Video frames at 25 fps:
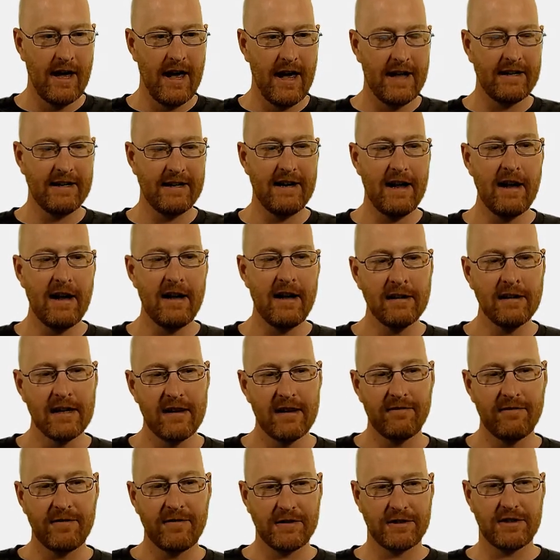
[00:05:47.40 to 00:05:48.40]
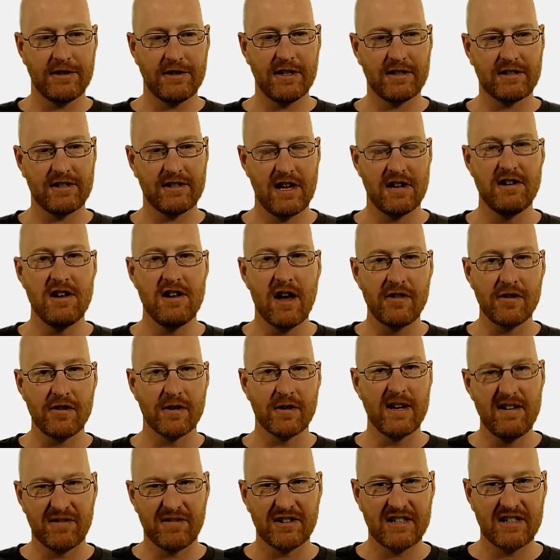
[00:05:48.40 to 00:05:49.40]
And an elif is just another
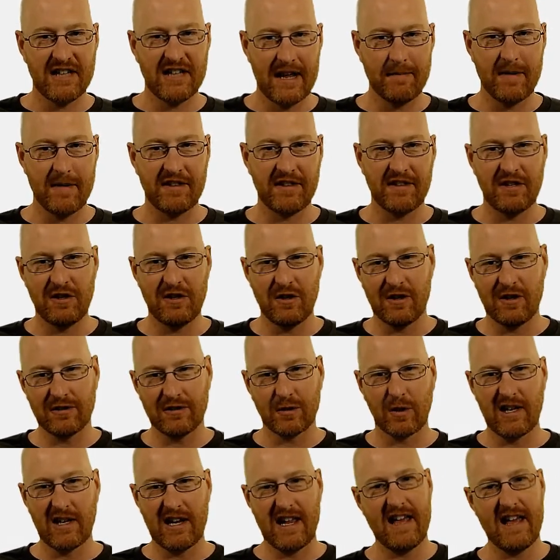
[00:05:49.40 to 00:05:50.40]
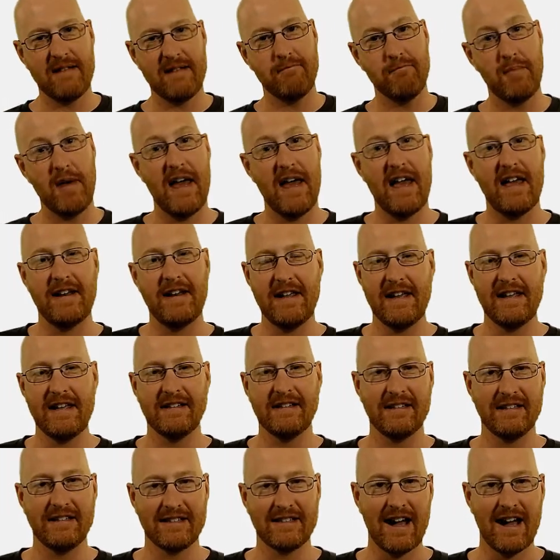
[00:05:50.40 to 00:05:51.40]
if statement that you could sort of embed
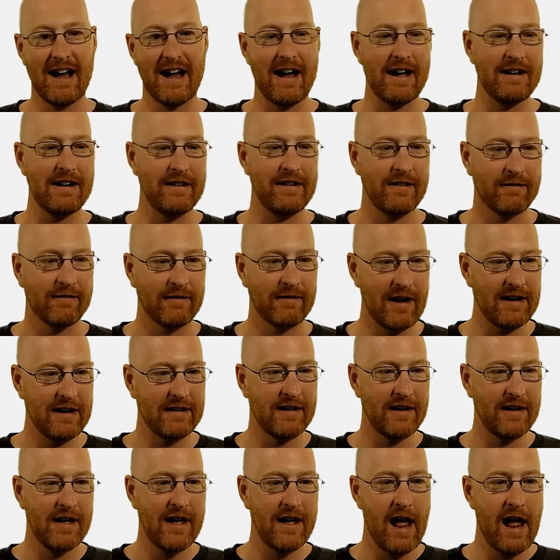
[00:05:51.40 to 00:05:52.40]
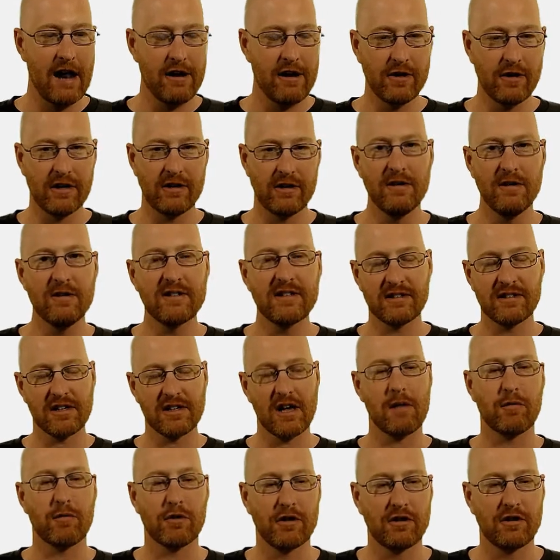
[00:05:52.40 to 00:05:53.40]
inside, right? And you can use this
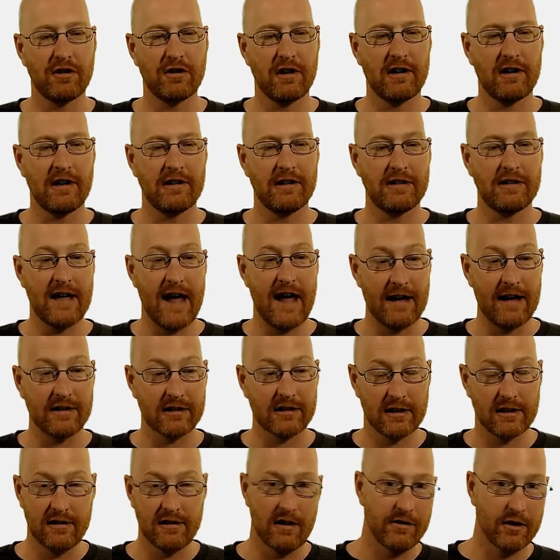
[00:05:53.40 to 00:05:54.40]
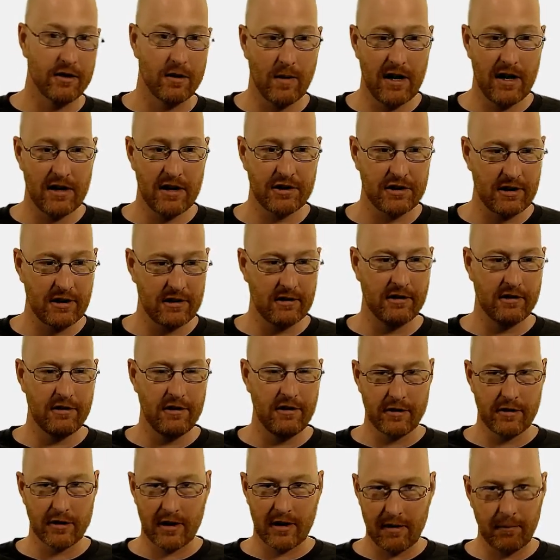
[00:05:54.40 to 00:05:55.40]
opportunity to ask another question,
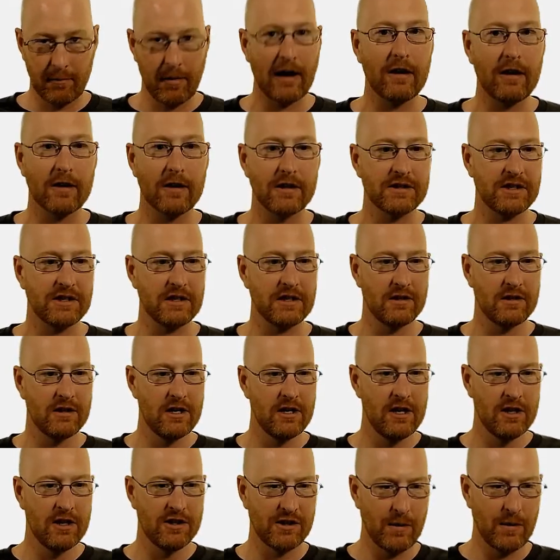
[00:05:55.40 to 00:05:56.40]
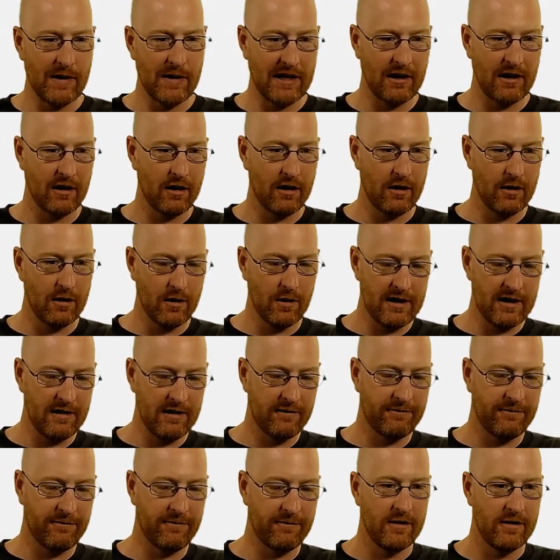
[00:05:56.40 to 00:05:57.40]
another comparison. So we can go
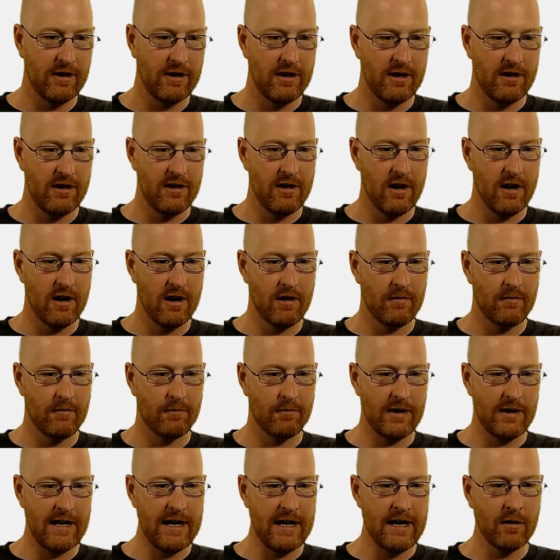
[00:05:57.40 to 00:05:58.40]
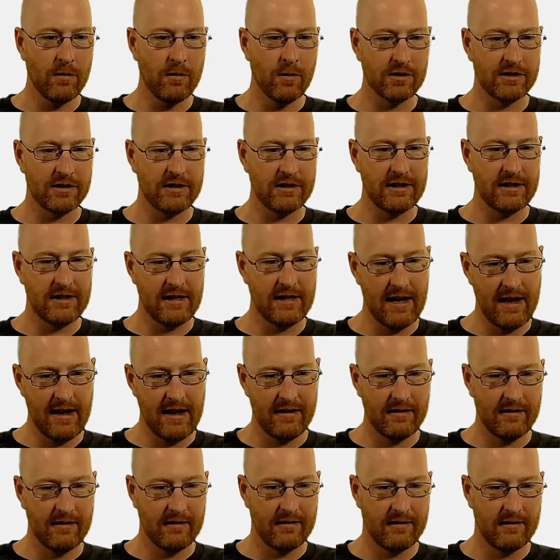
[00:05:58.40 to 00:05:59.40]
if num equals to
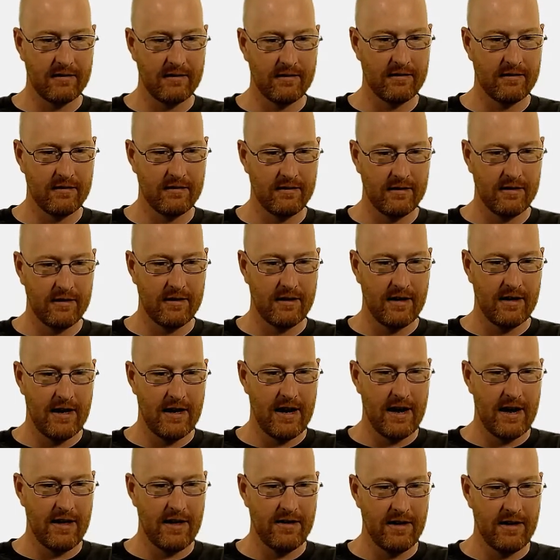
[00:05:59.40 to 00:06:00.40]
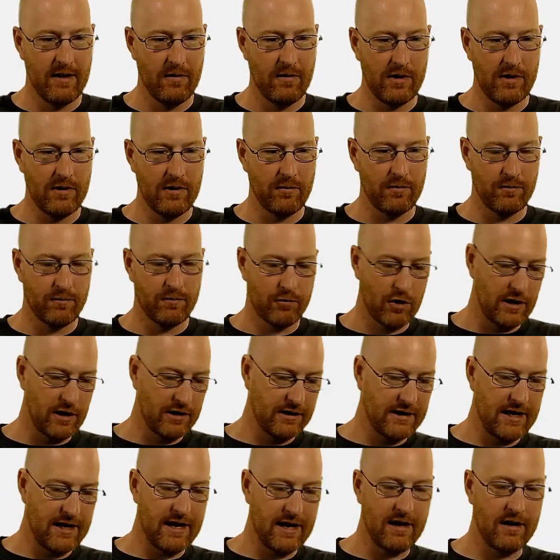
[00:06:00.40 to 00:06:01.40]
10, and then we
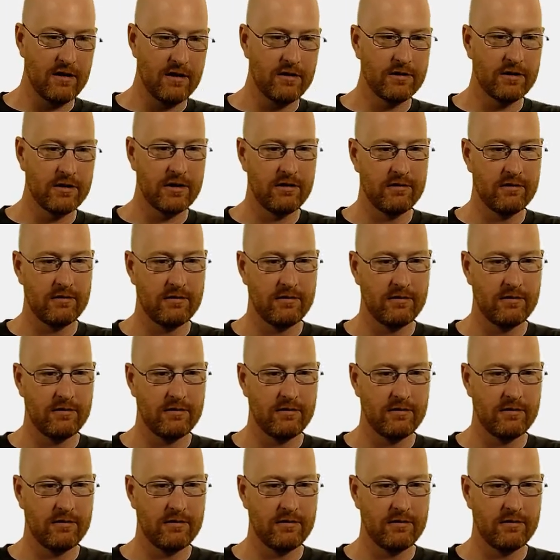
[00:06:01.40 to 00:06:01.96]
print out